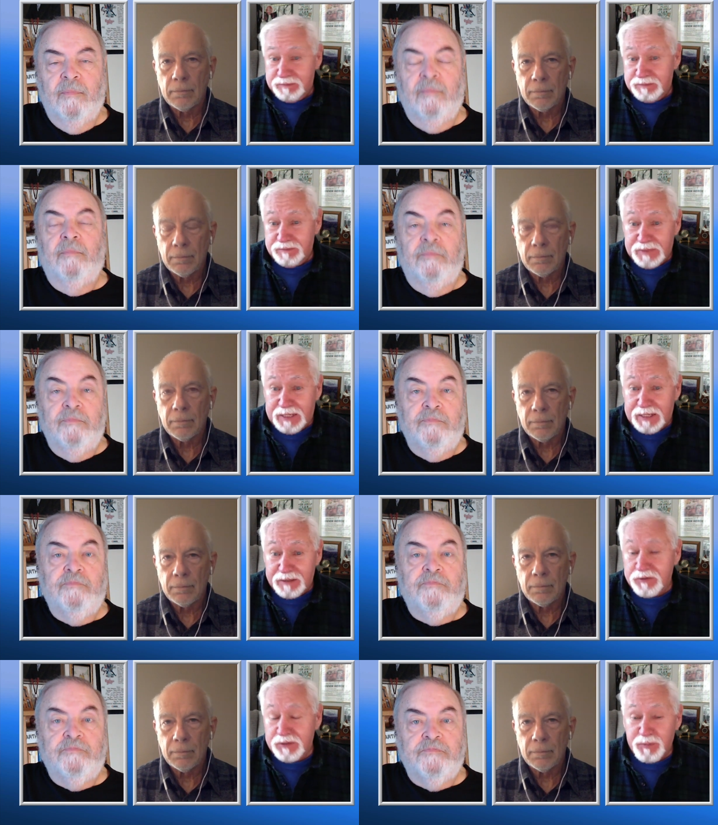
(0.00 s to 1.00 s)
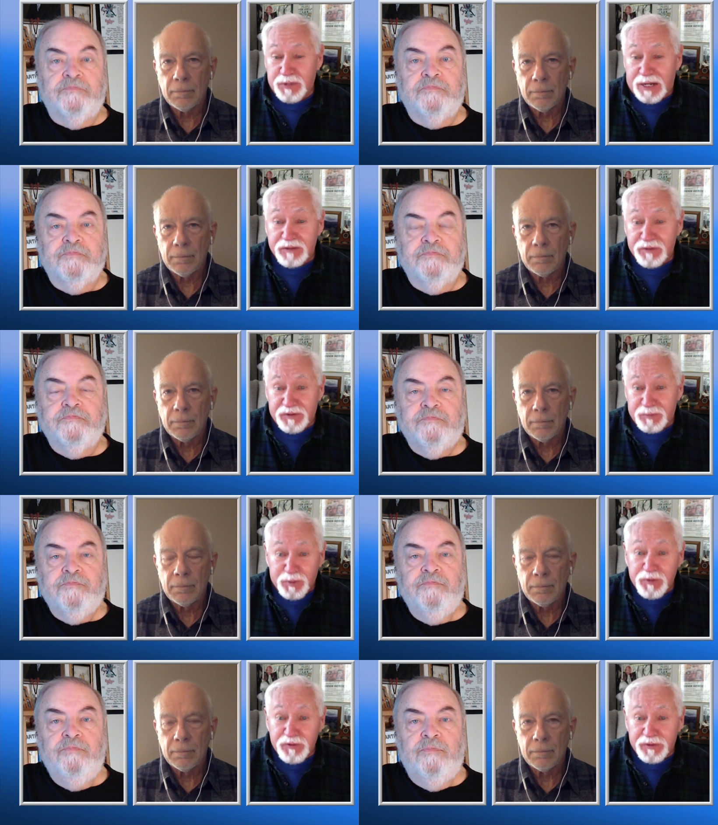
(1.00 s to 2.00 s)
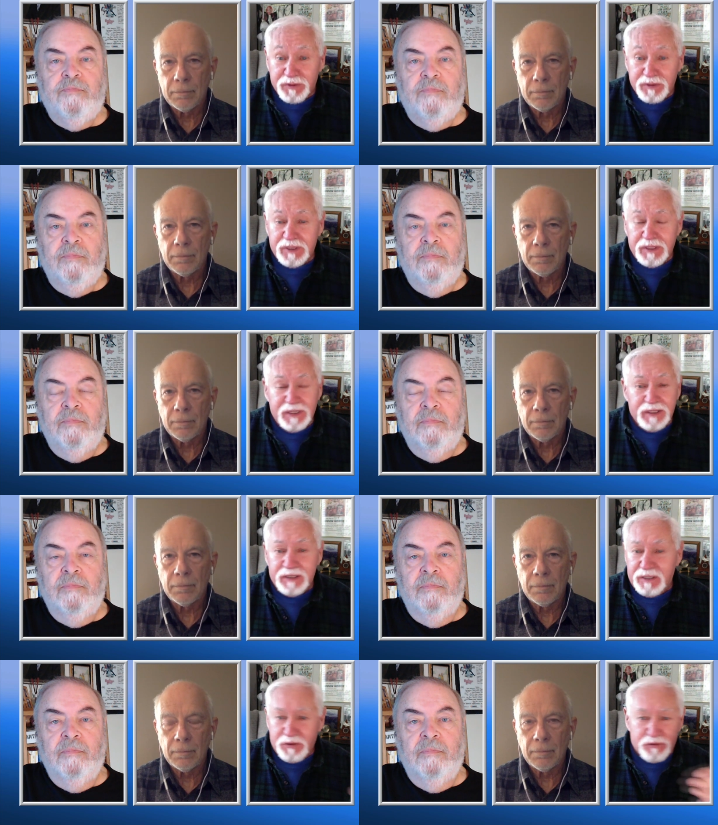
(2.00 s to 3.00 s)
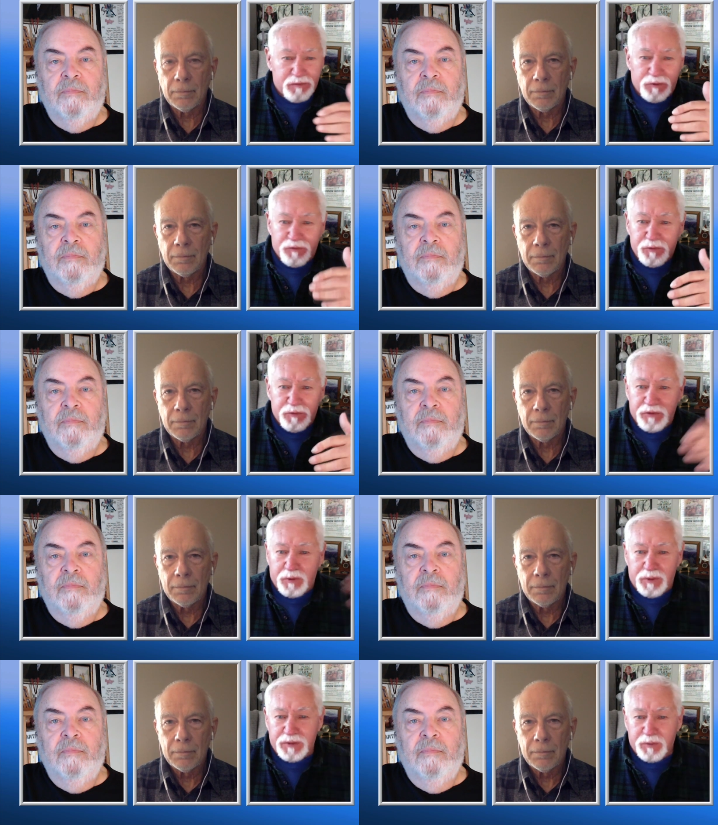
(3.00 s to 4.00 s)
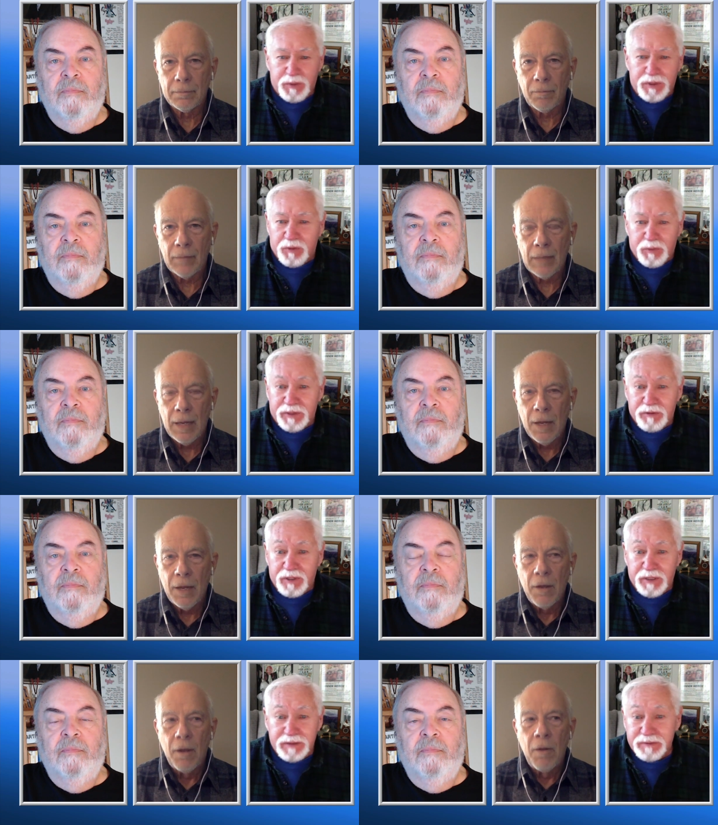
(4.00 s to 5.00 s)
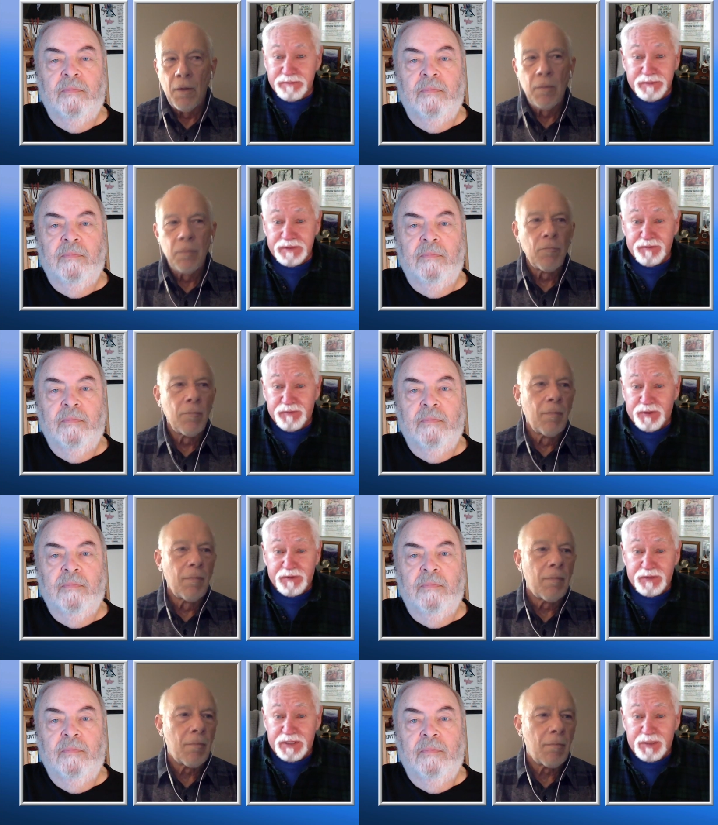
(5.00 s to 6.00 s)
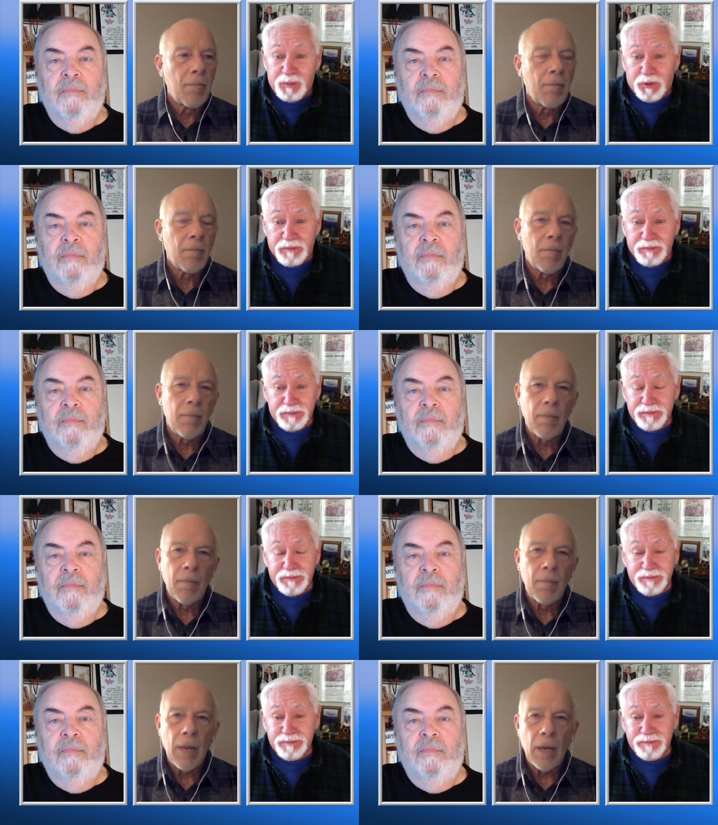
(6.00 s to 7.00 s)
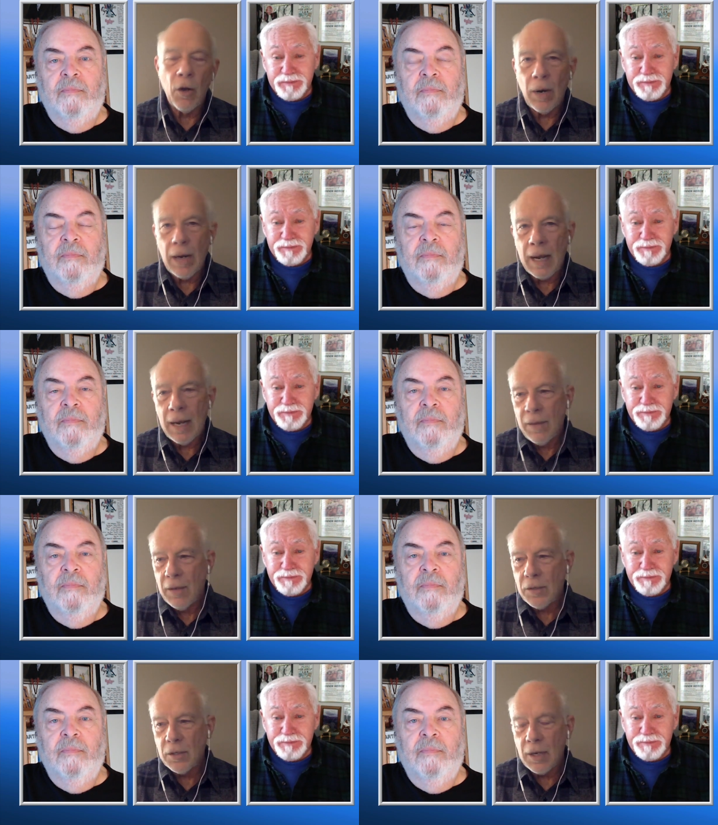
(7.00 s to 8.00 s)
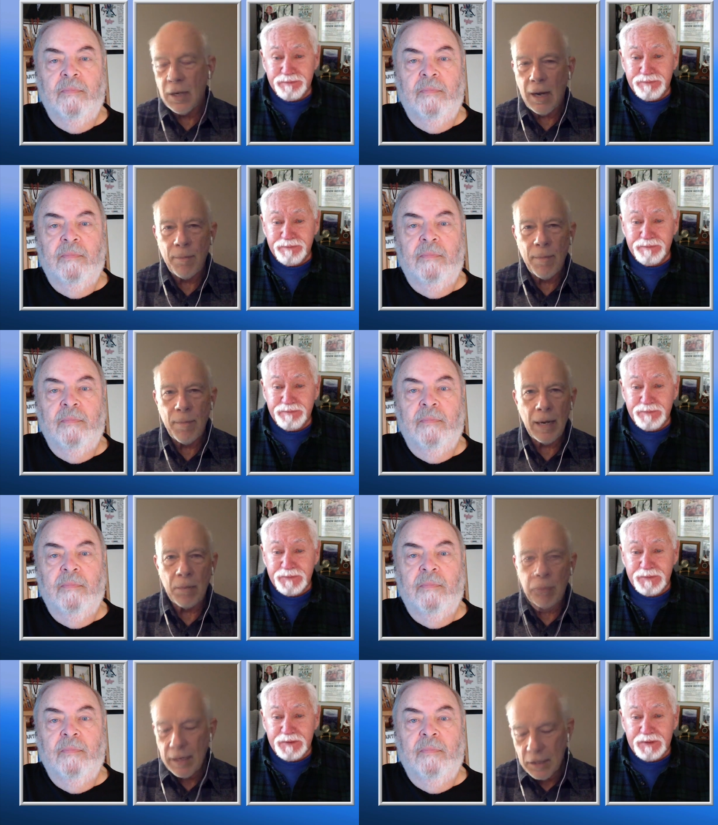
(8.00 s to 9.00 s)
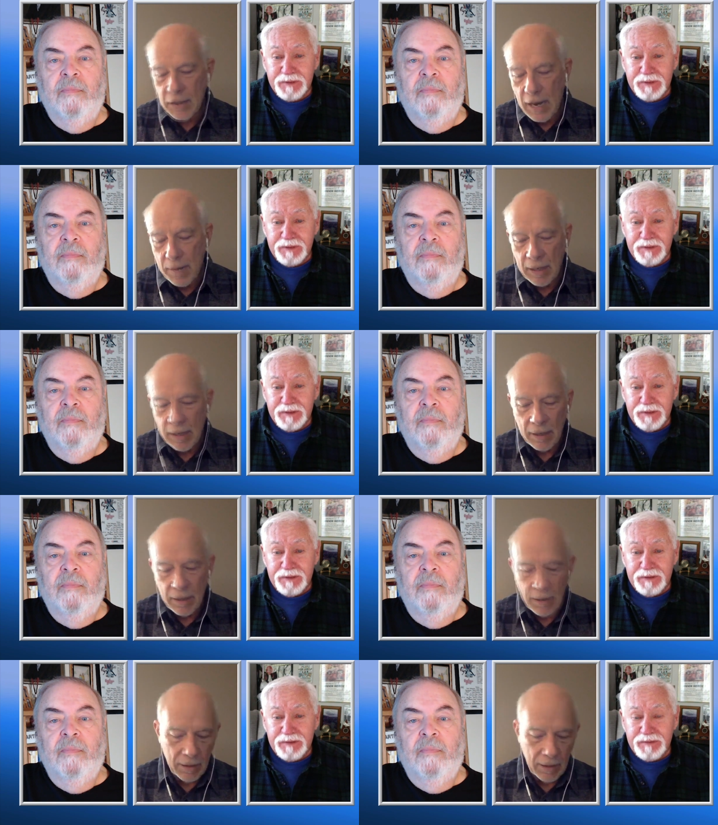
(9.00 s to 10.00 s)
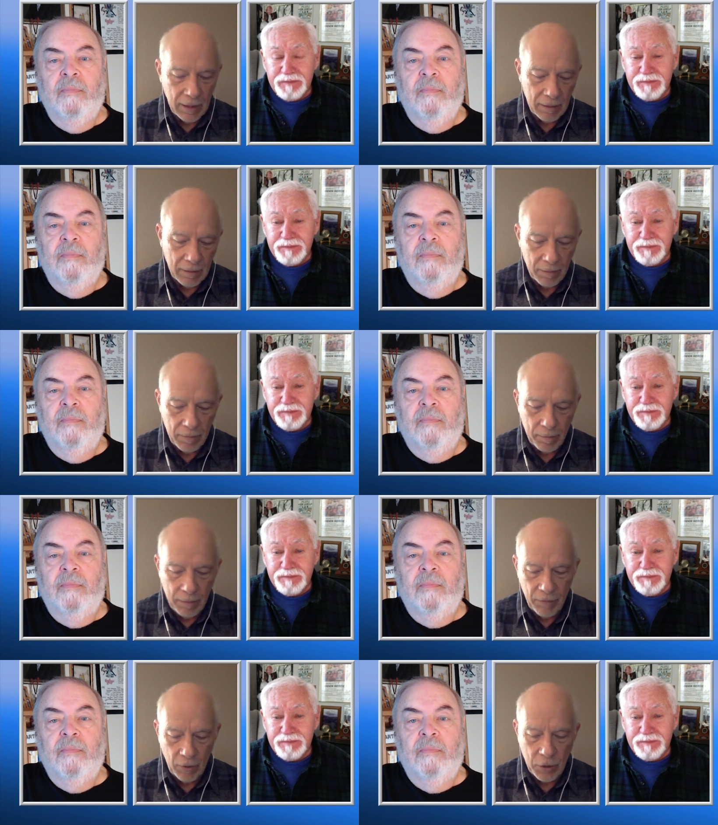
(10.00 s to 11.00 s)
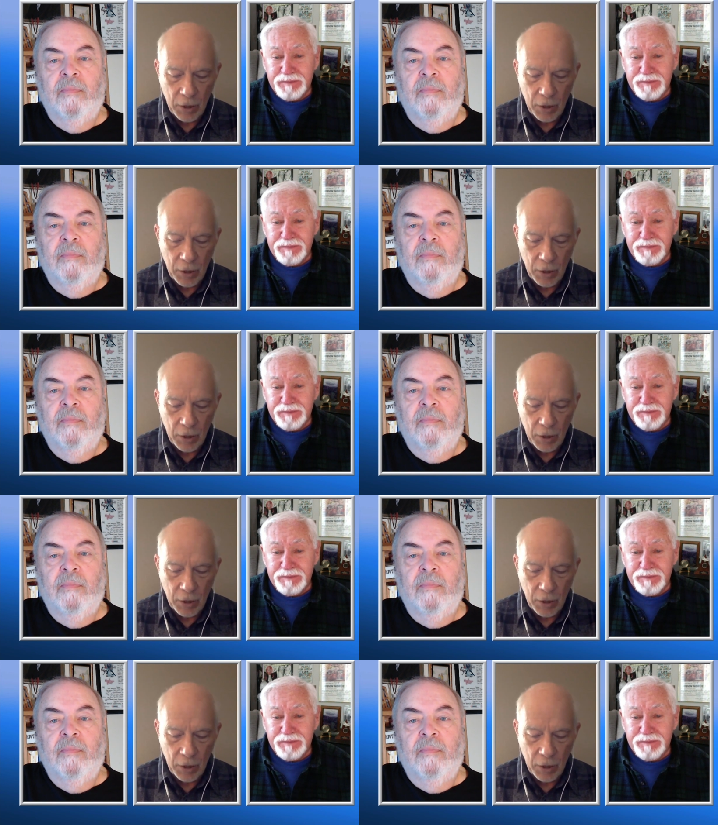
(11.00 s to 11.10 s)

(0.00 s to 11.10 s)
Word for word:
Speaker 1: mm-hmm. actually practice in person they just those rules go out the window when they're on
Speaker 2: in front of a keyboard you know what I, and this is a i'm making a blanket statement and, and uh, uh, being very